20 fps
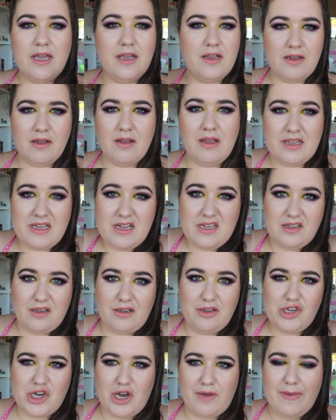It does a
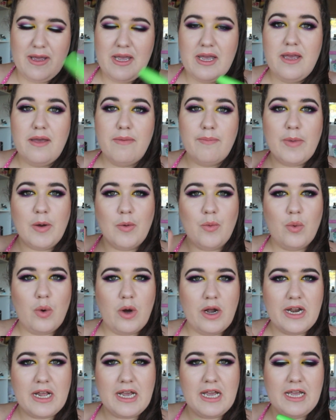good job, but
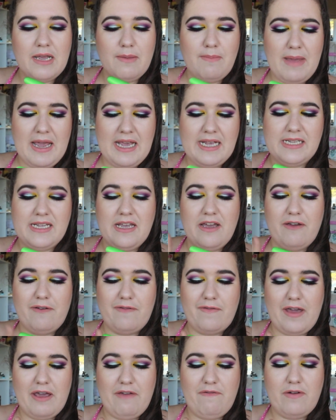what makes it a
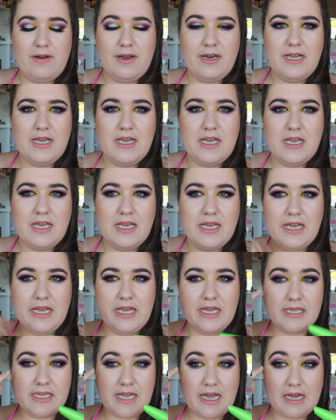favourite
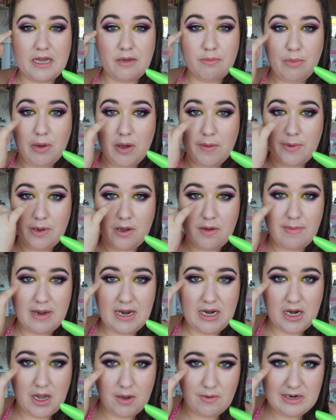is I can pop it on
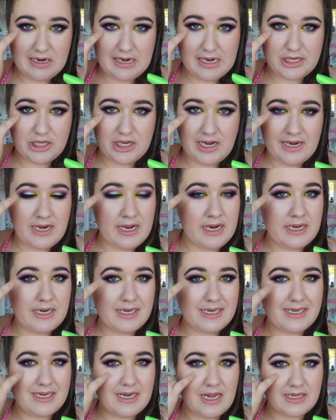my lower lash line and
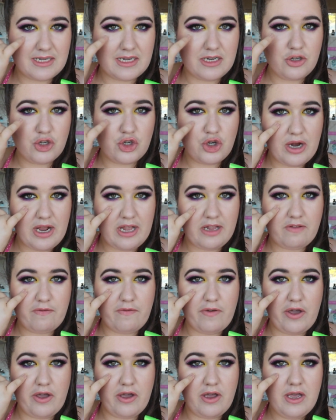it doesn't
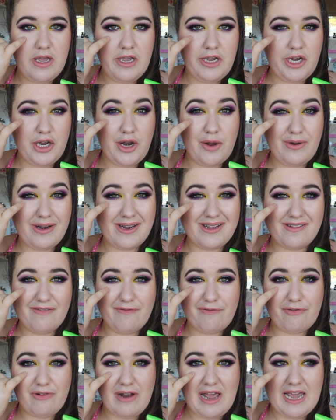transfer. You know, it
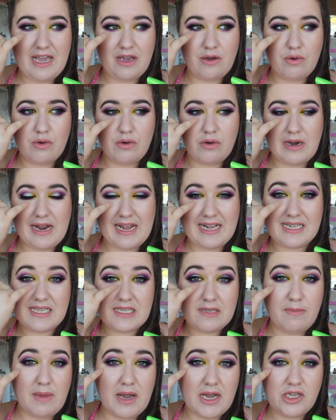doesn't flake or like
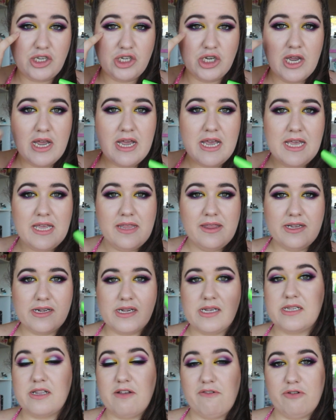smudge. This
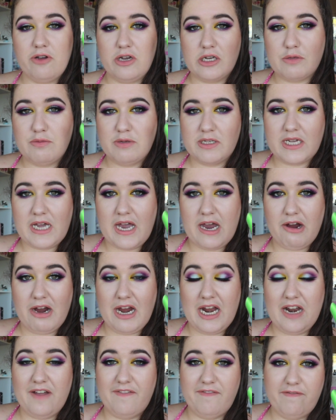is the first
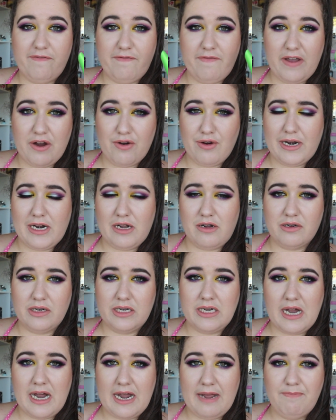mascara in a very long
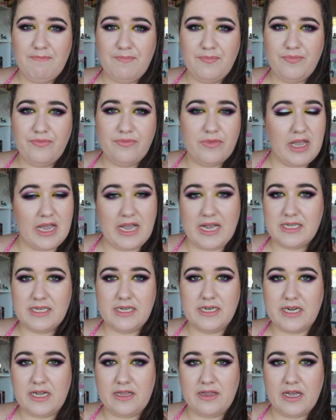time that
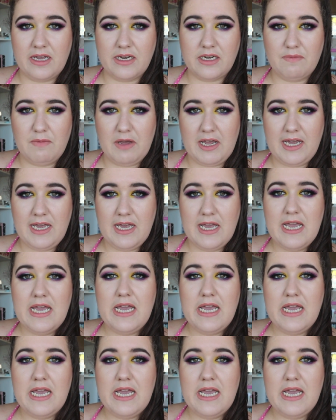hasn't done that to me.